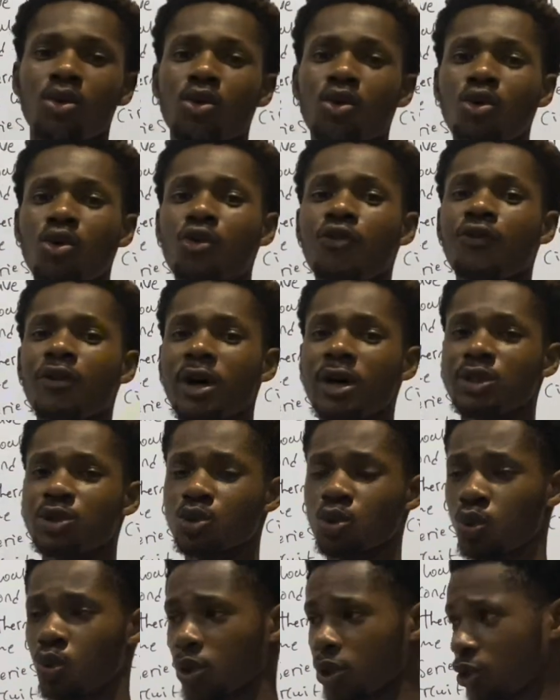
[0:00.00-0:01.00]
Over to
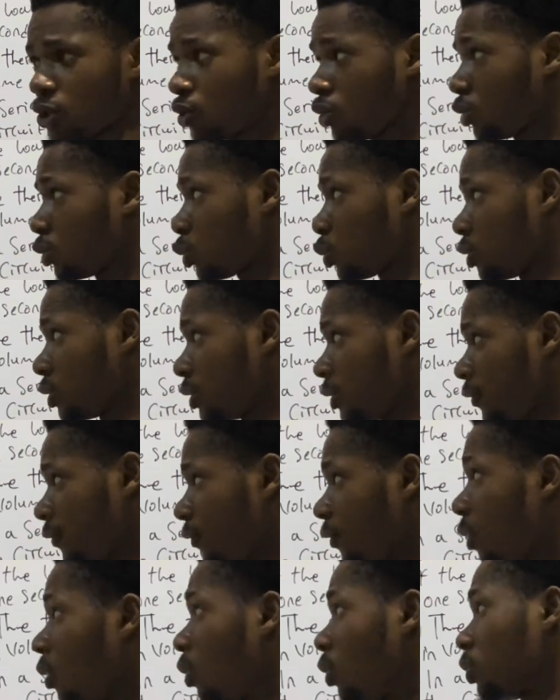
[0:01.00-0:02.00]
question
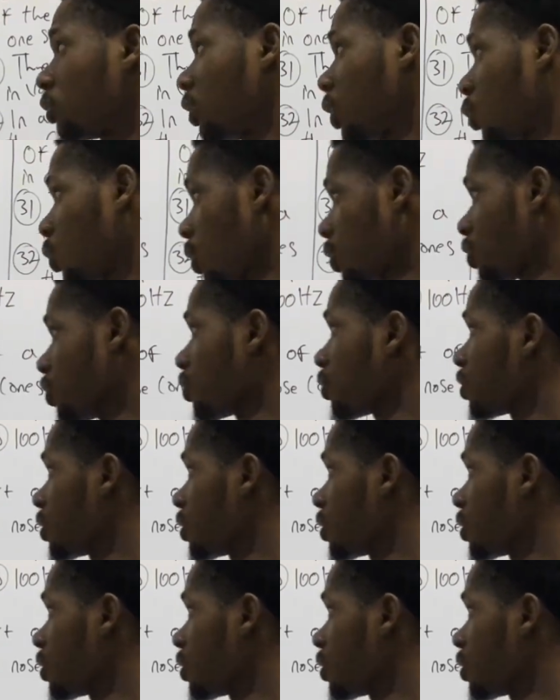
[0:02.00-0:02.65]
24. The question